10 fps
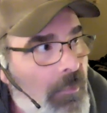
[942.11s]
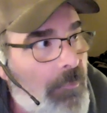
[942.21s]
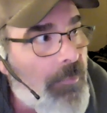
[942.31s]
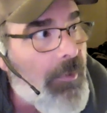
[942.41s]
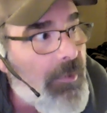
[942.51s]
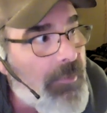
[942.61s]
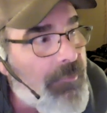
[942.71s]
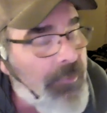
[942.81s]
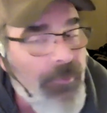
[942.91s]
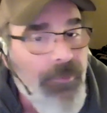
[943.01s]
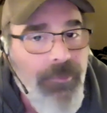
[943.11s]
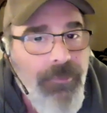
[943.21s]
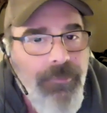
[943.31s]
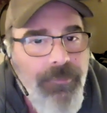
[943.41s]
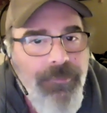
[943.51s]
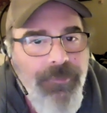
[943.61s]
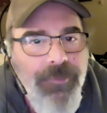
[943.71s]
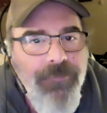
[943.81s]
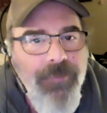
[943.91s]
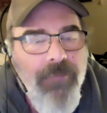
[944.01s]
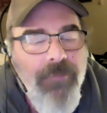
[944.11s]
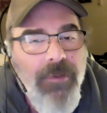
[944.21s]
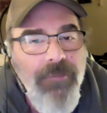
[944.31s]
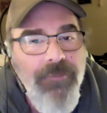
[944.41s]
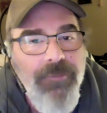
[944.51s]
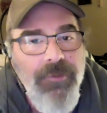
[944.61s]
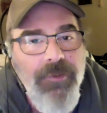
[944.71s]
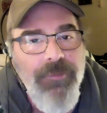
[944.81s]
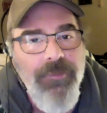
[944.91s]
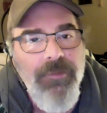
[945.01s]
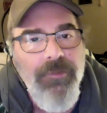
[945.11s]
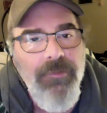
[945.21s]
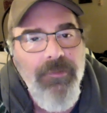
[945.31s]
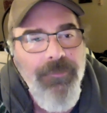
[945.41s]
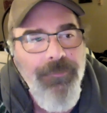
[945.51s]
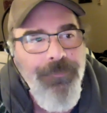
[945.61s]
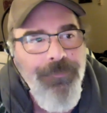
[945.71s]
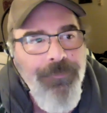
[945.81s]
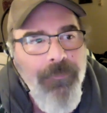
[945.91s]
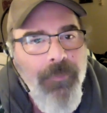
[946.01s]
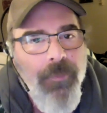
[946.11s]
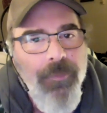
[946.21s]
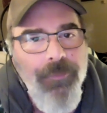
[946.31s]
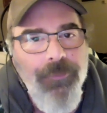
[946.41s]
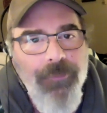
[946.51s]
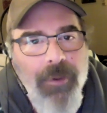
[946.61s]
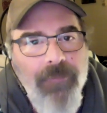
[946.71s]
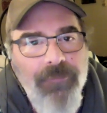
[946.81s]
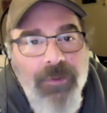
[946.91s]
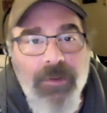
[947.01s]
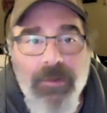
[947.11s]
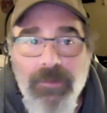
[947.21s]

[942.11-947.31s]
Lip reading: But I like to get a C5. I like to get their craft.